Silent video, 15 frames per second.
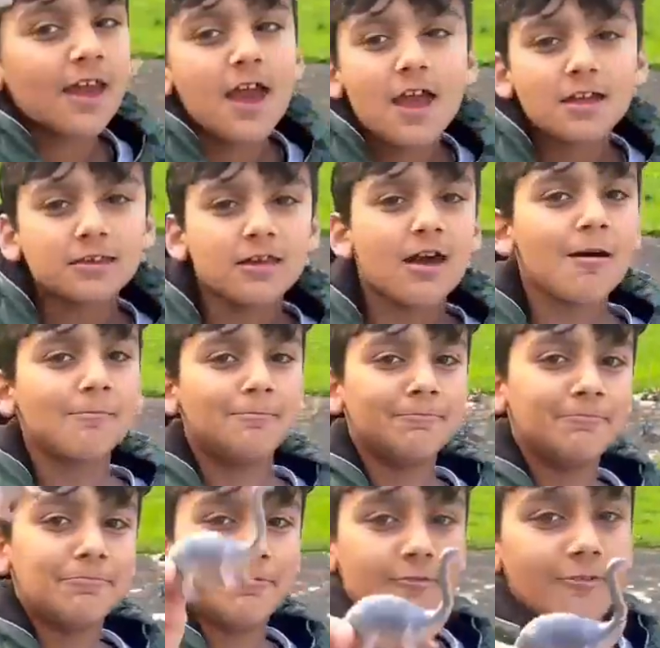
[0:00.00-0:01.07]
is a
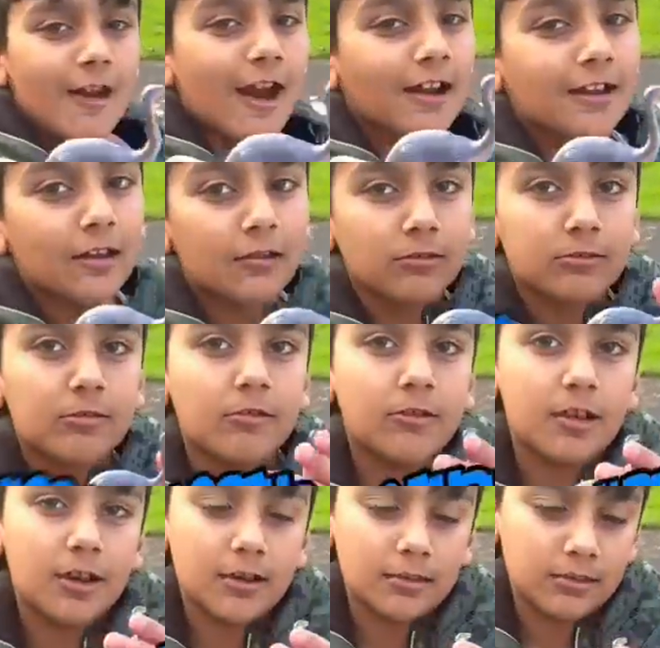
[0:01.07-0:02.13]

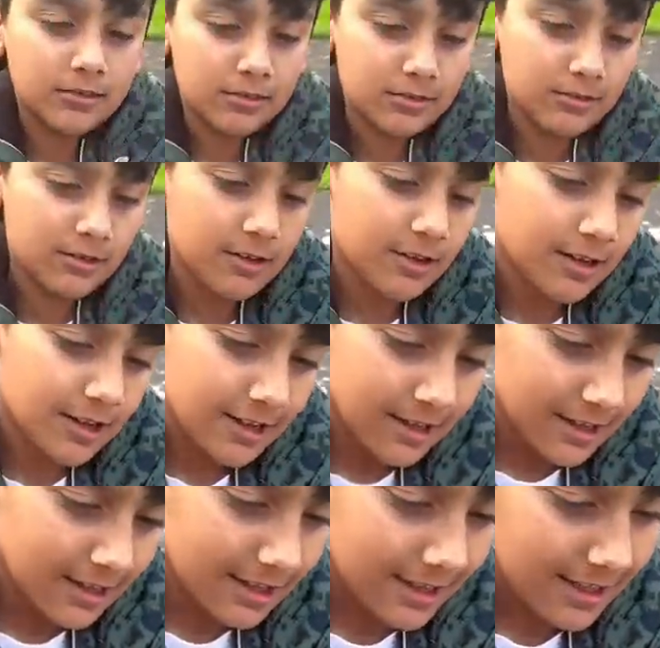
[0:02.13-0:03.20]
brachiosaurus.
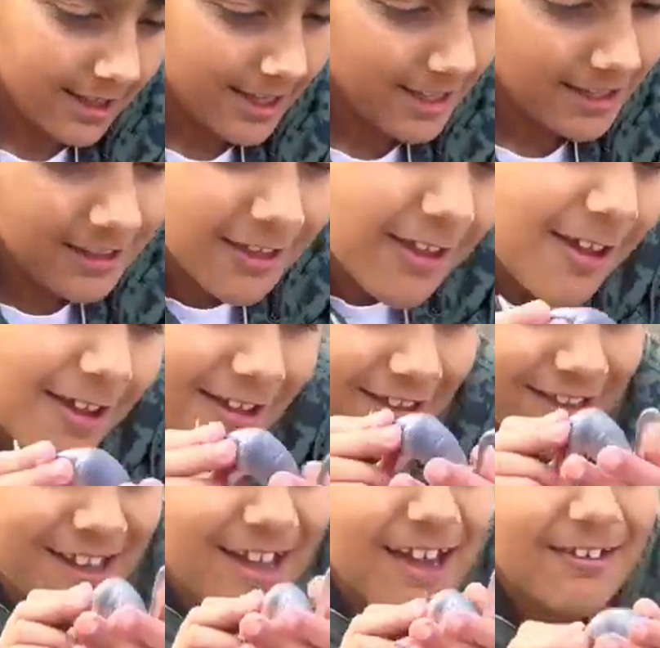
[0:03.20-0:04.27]
And look
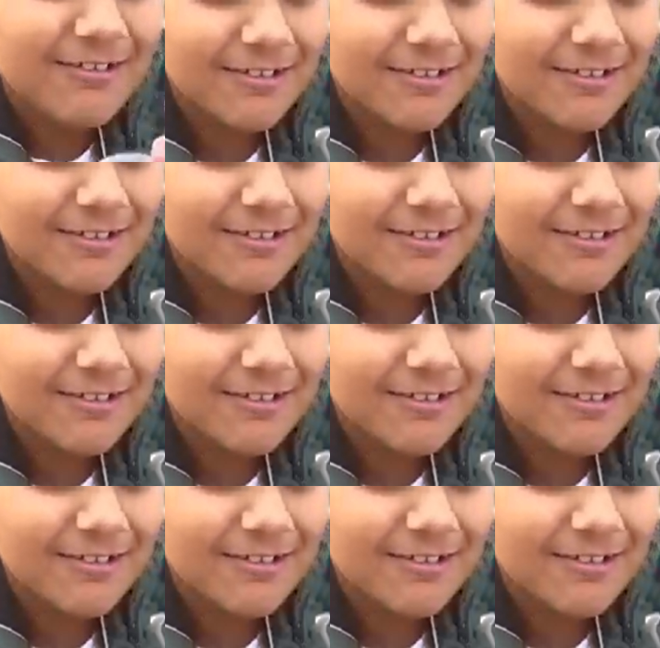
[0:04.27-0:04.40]
how